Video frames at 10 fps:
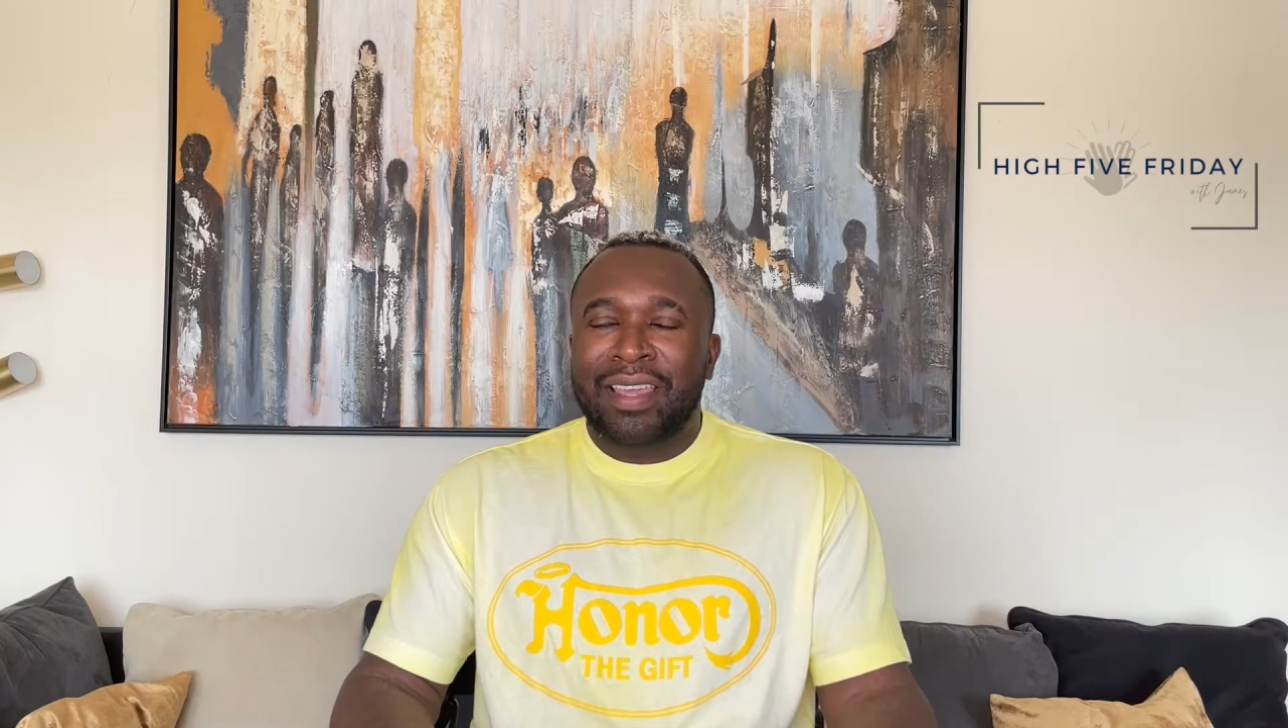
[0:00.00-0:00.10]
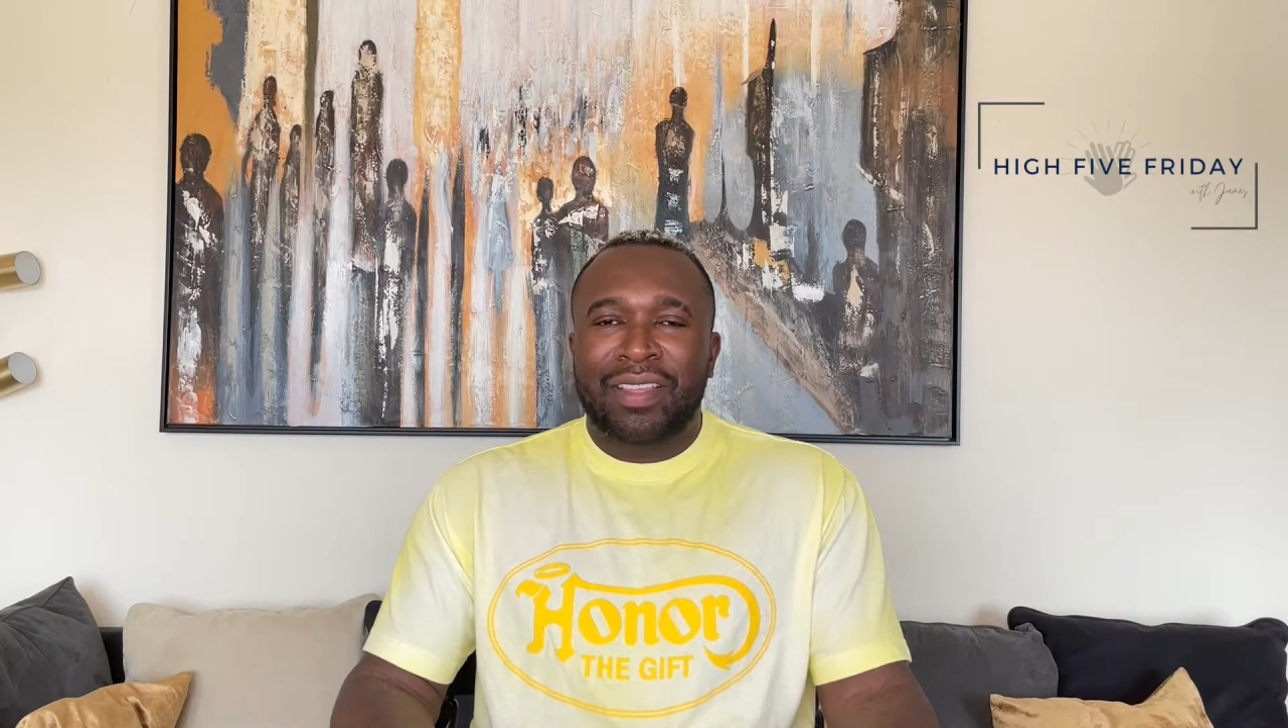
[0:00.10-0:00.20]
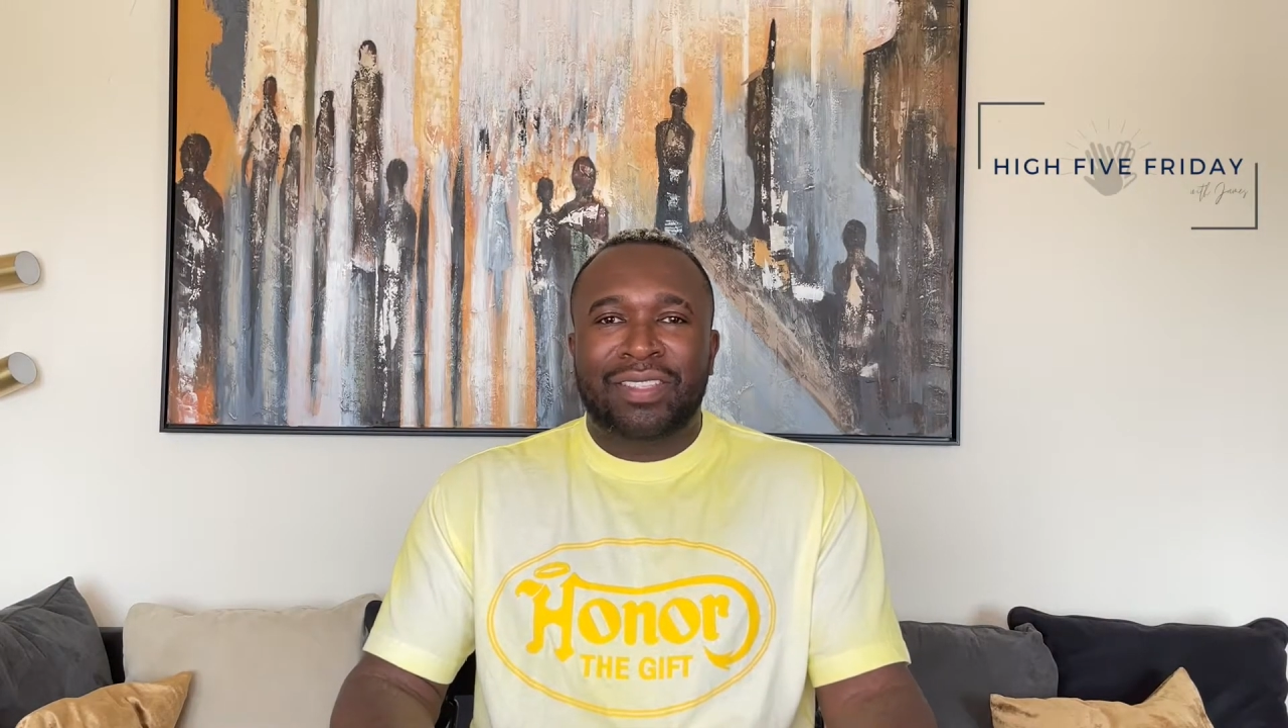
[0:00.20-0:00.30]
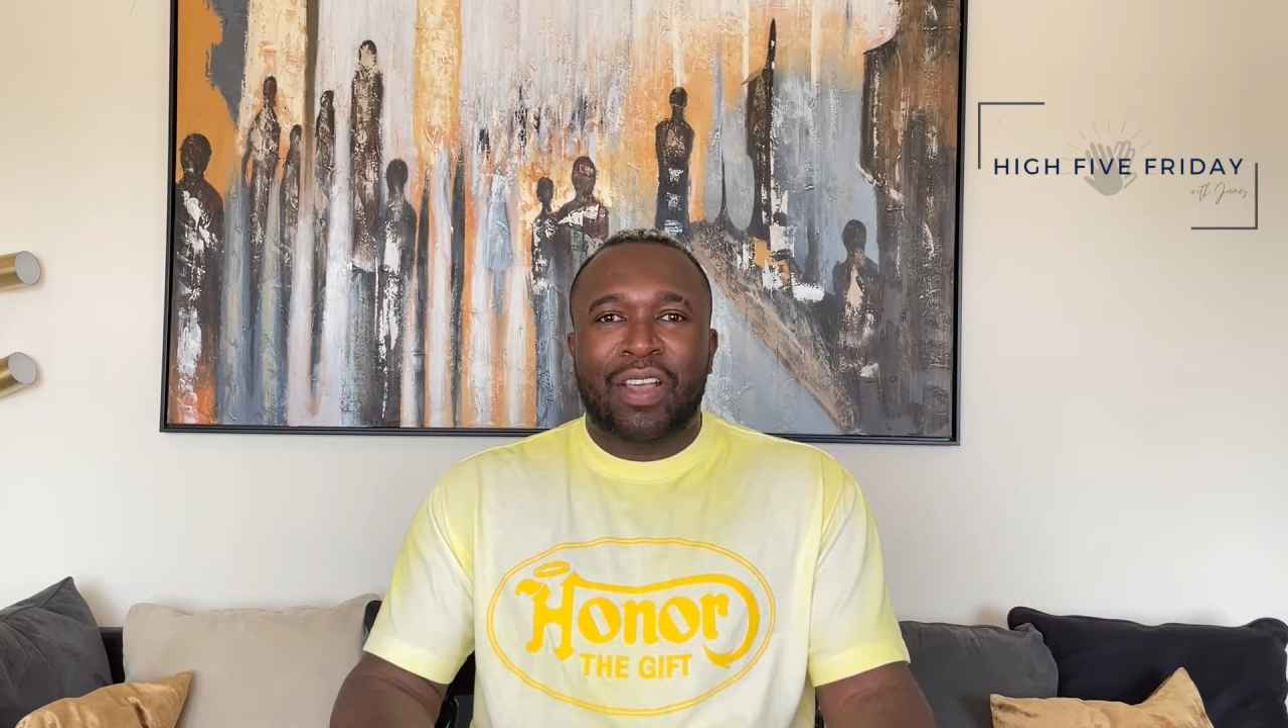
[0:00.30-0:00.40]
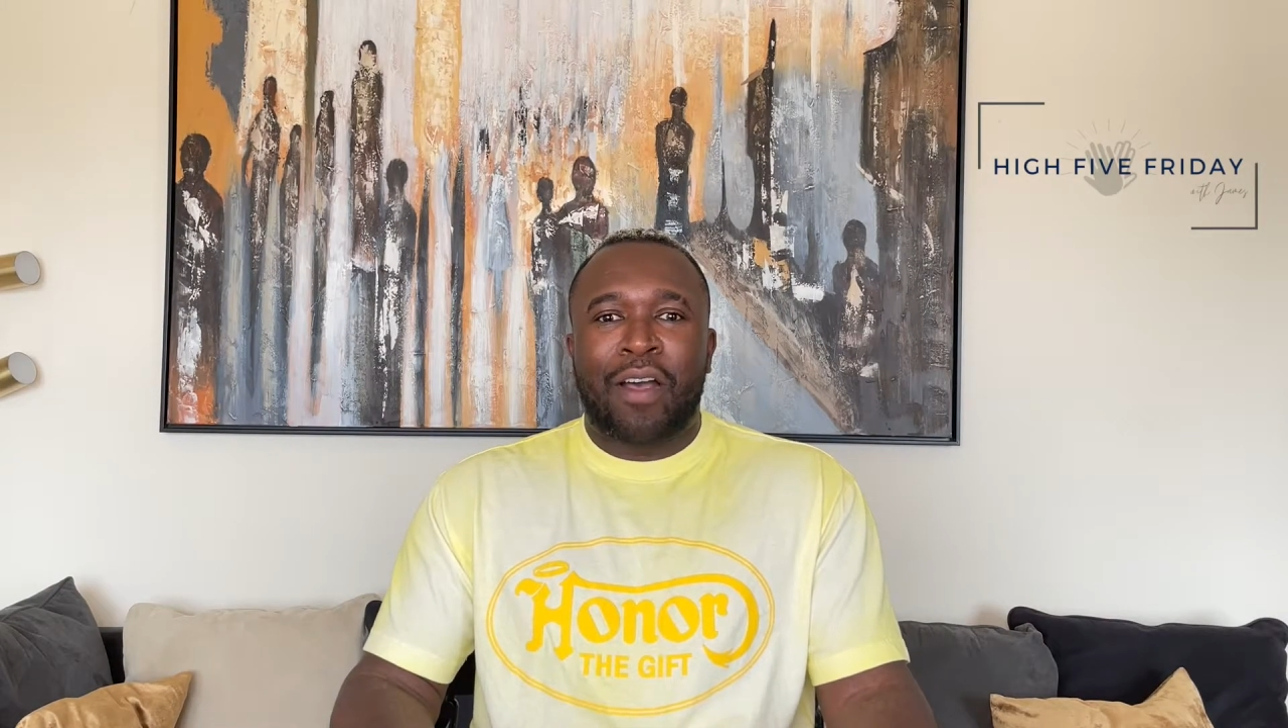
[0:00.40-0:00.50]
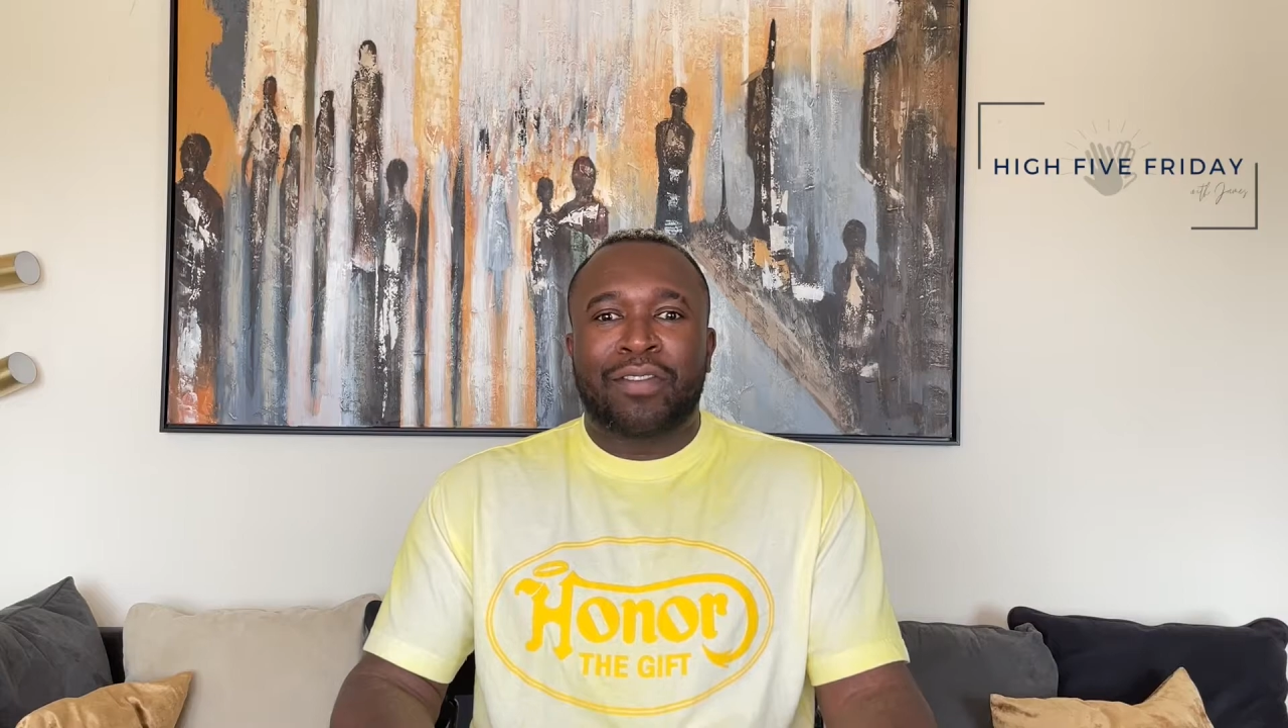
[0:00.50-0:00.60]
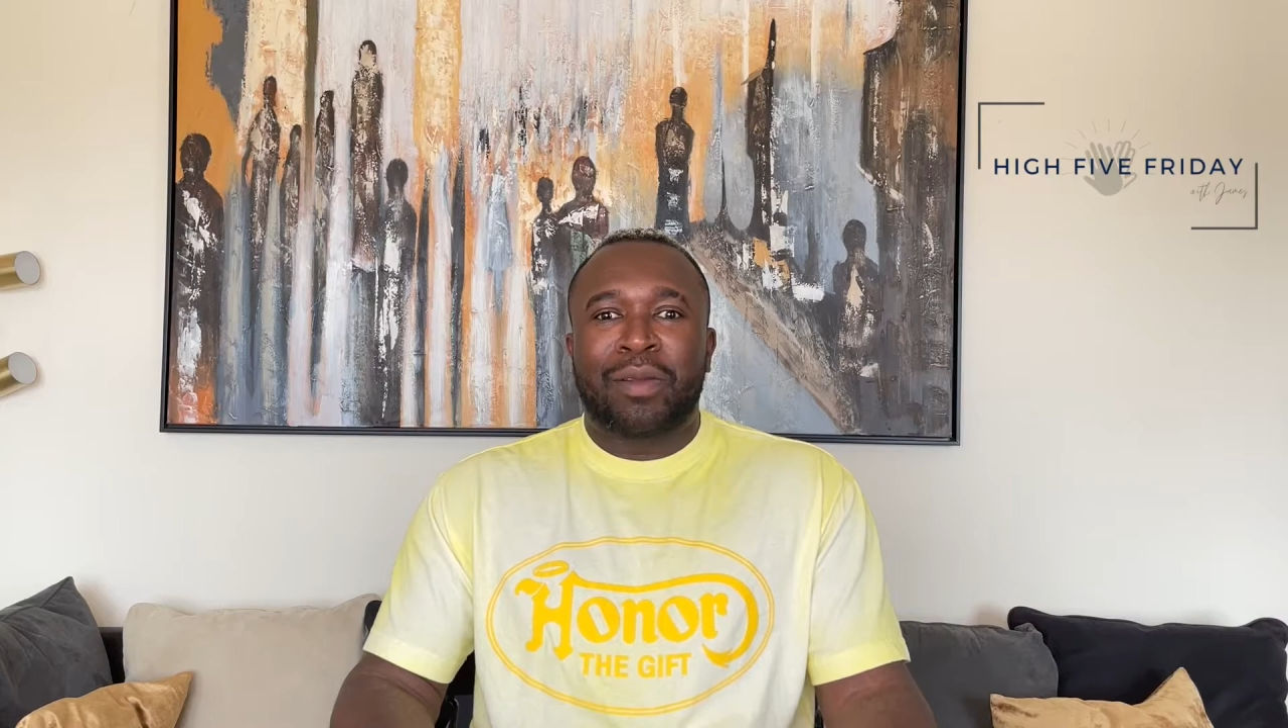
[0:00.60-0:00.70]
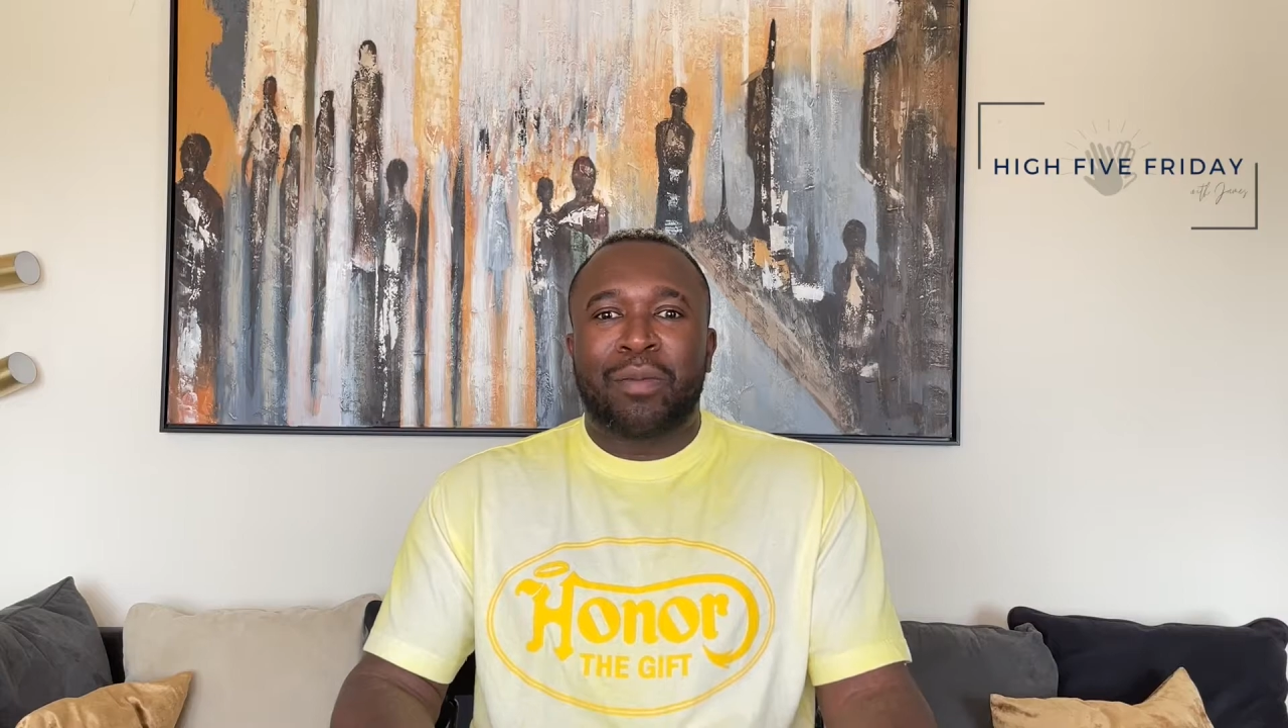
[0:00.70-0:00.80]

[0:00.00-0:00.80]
this often,